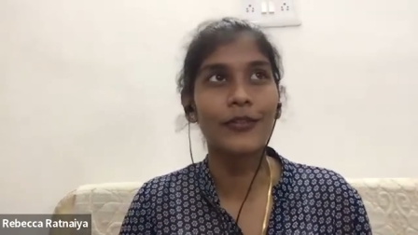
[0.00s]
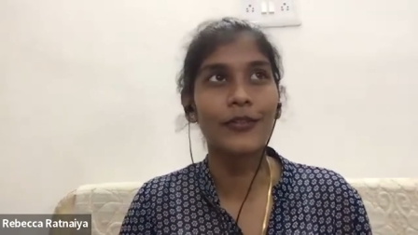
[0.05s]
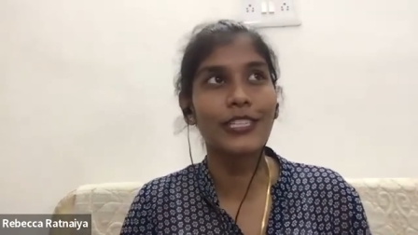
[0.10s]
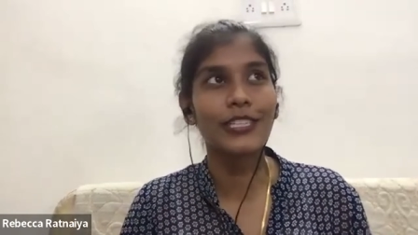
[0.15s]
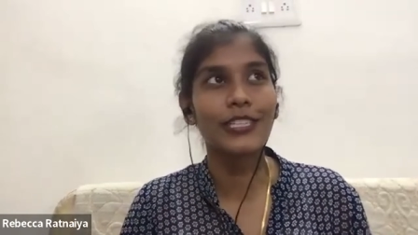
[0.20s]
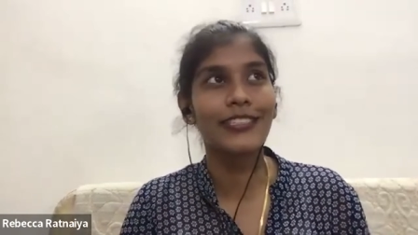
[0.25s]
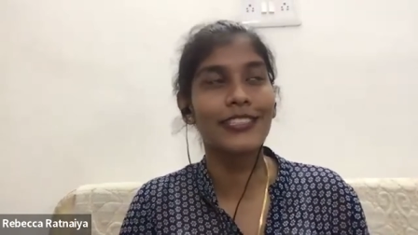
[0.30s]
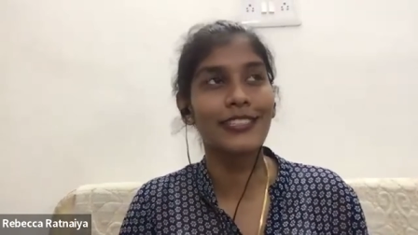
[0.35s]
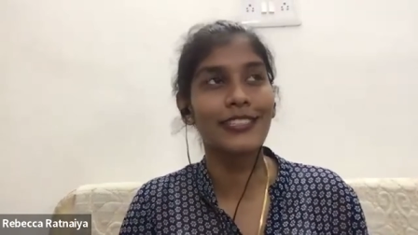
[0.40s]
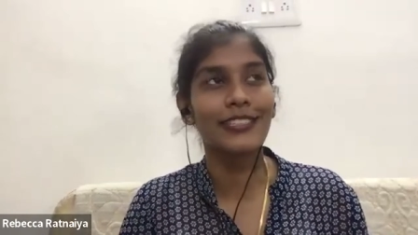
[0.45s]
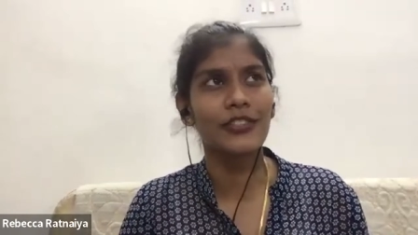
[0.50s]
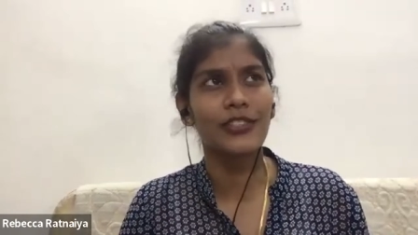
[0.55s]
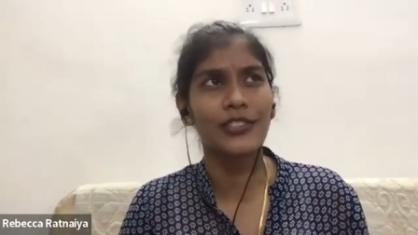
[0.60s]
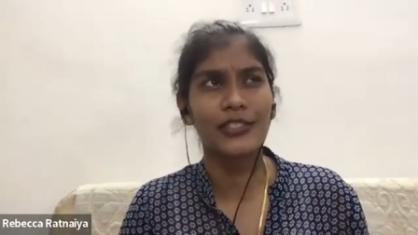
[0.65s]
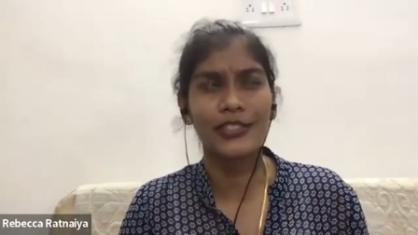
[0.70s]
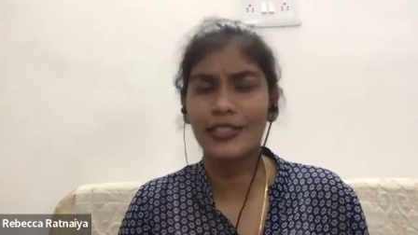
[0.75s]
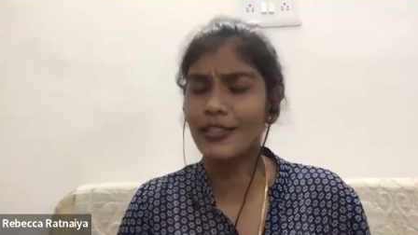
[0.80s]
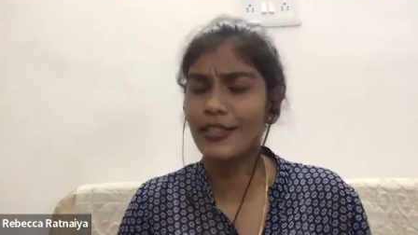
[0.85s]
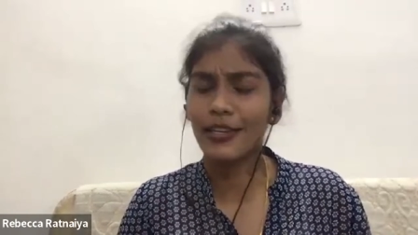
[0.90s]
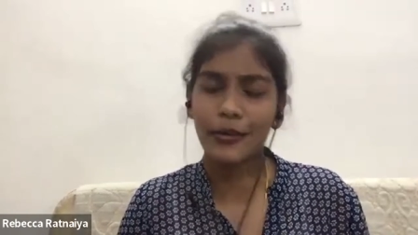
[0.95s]
counseling
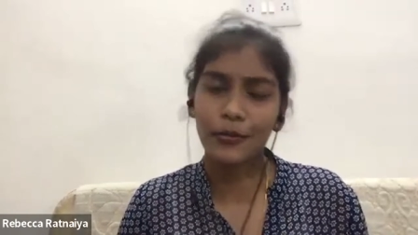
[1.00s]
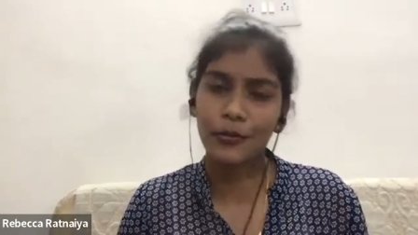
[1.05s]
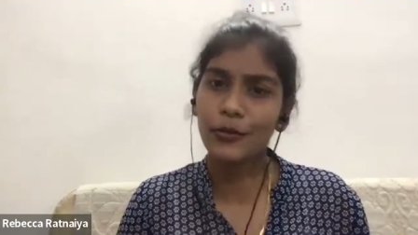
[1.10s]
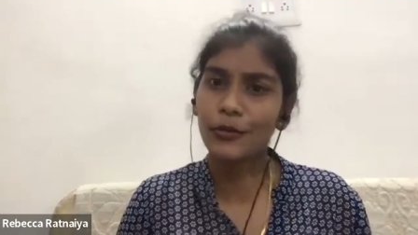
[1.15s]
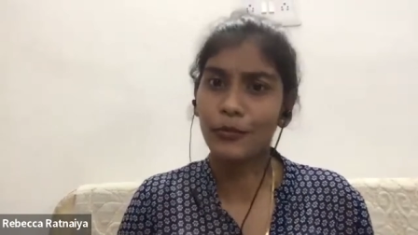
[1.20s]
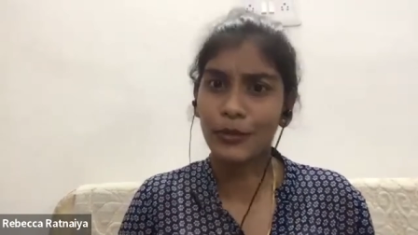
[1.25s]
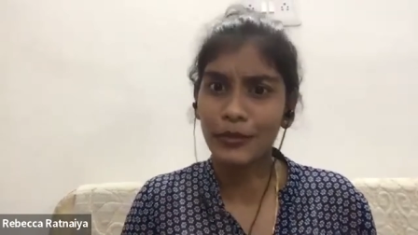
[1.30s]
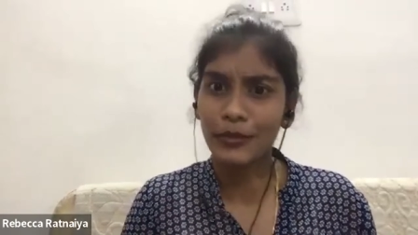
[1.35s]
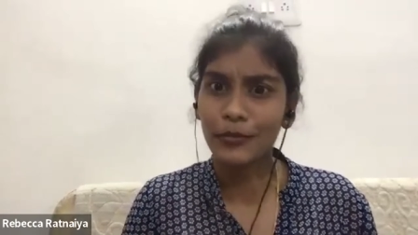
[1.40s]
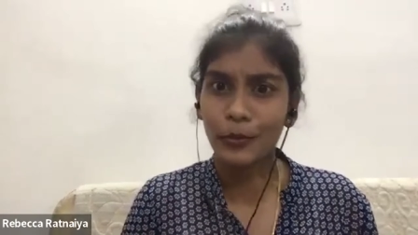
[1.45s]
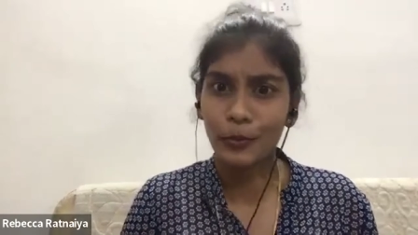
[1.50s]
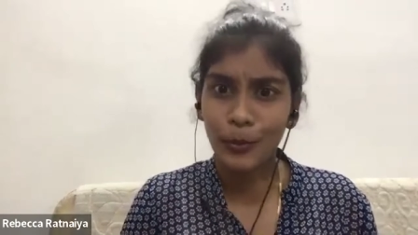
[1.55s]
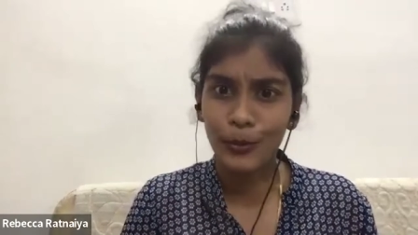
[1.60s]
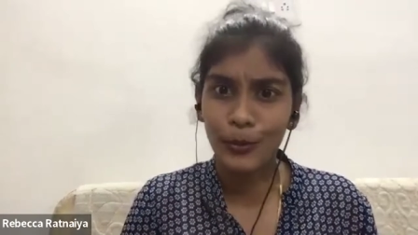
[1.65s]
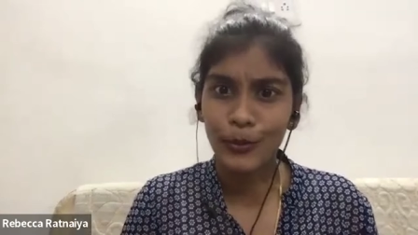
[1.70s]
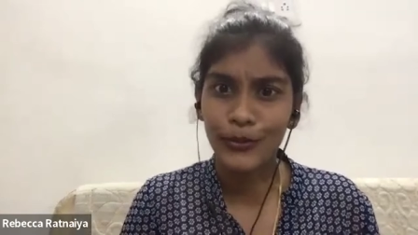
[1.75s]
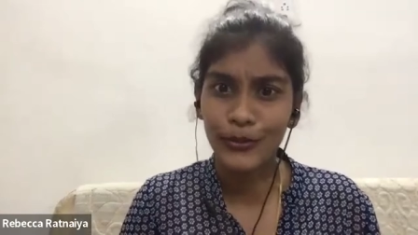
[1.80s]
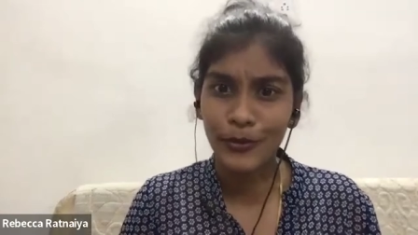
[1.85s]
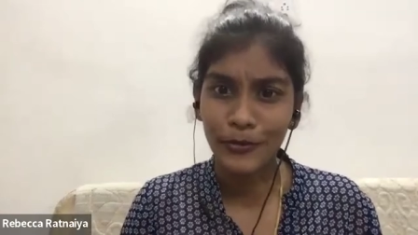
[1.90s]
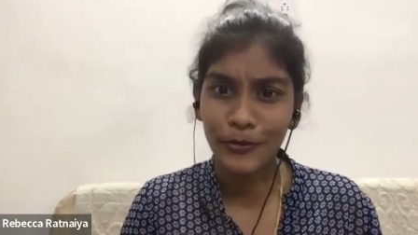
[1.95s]
sessions she said i want to become a
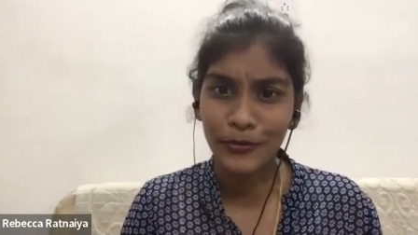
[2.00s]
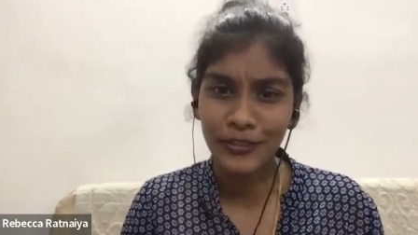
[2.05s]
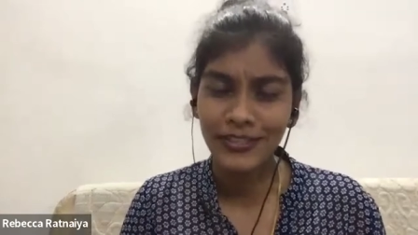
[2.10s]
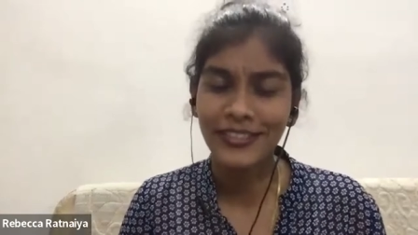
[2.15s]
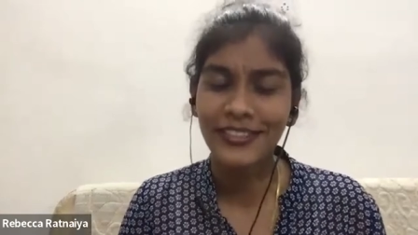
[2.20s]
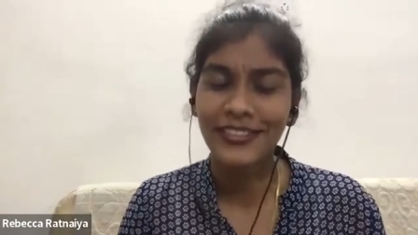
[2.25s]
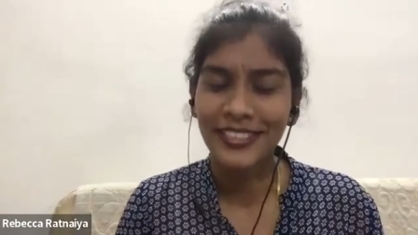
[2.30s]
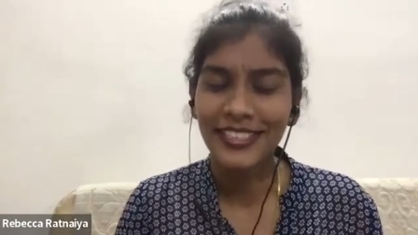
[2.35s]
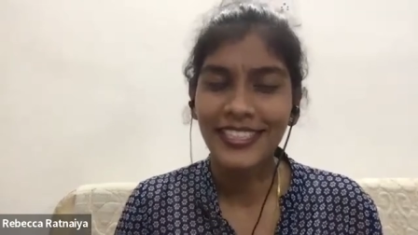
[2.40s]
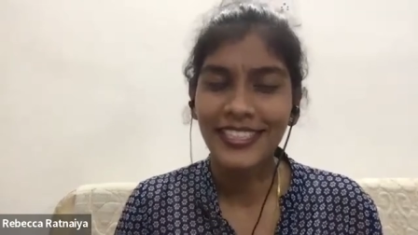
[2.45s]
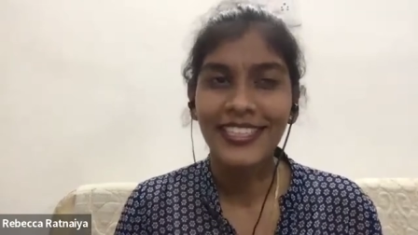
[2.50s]
police officer